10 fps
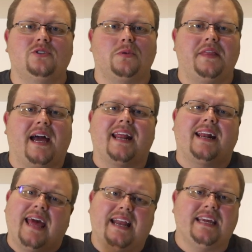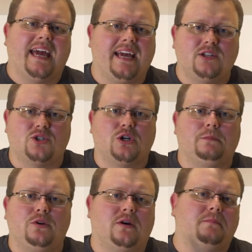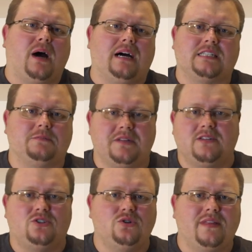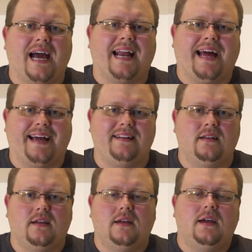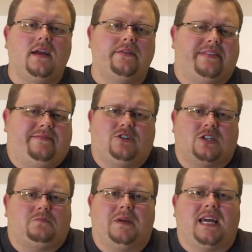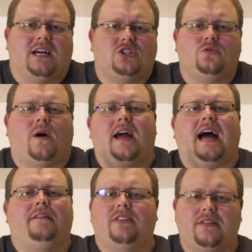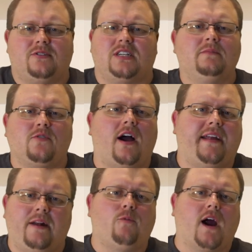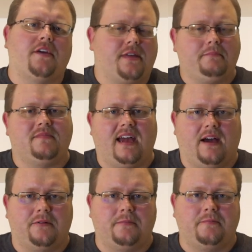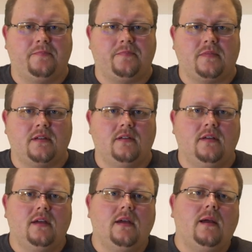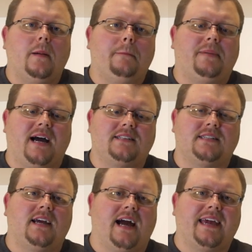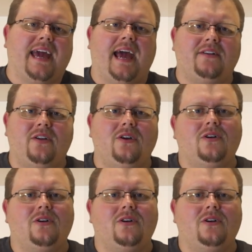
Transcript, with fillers: run that at any age group you can possibly do that at, just because you want to have the other team run and wear them down. But again,